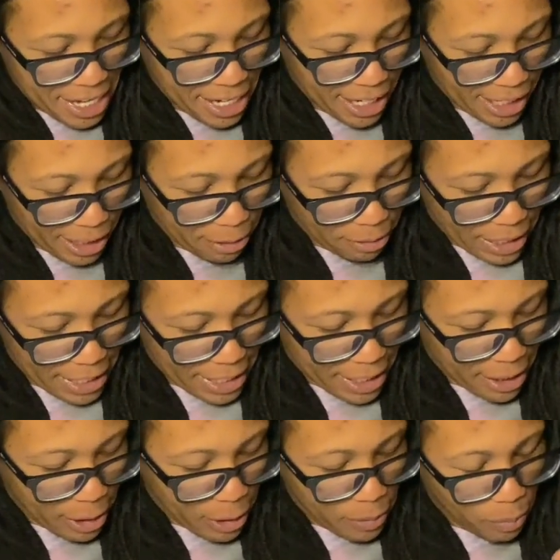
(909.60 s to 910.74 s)
Anyway,
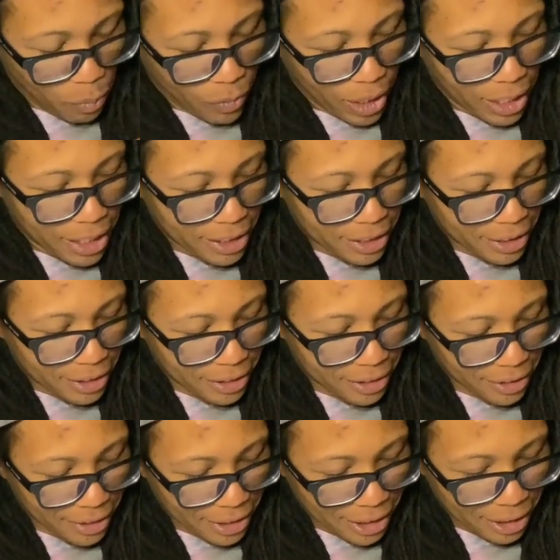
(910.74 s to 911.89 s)
I also
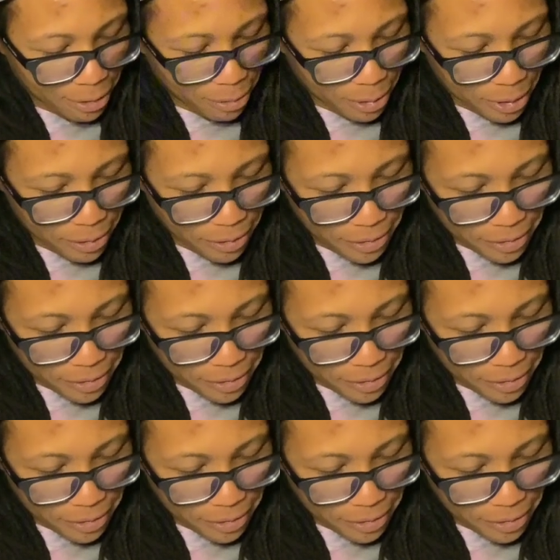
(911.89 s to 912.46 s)
drew this wolf